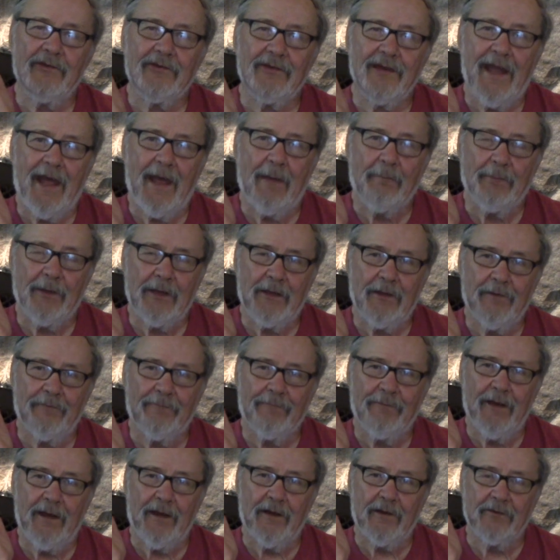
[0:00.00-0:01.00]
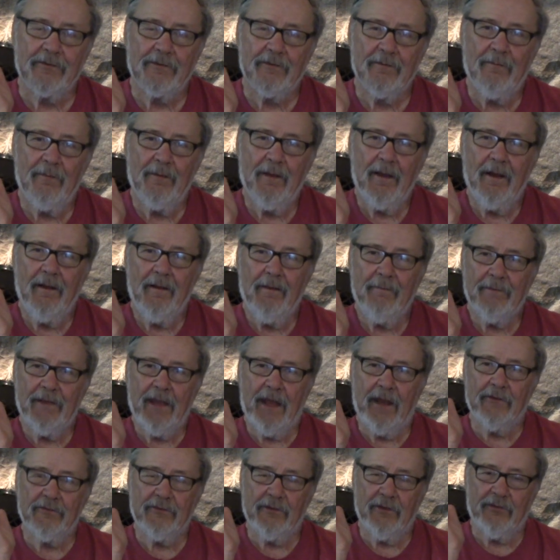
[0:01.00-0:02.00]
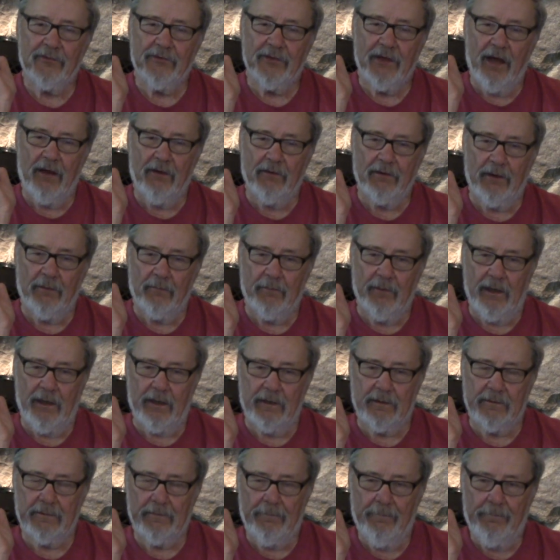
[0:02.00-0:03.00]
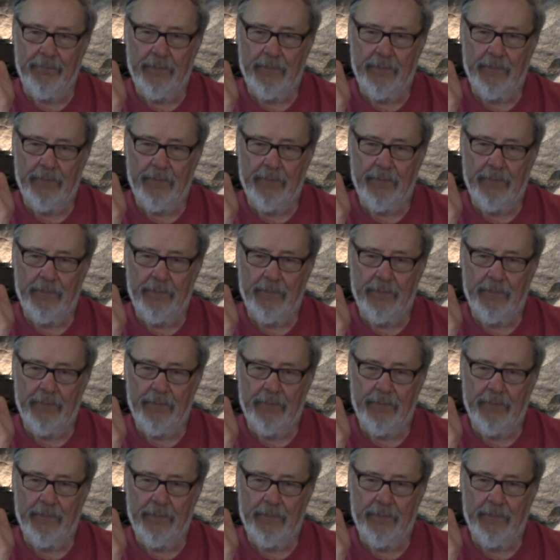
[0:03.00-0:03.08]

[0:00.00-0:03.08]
slapping your face. That's the sound it makes.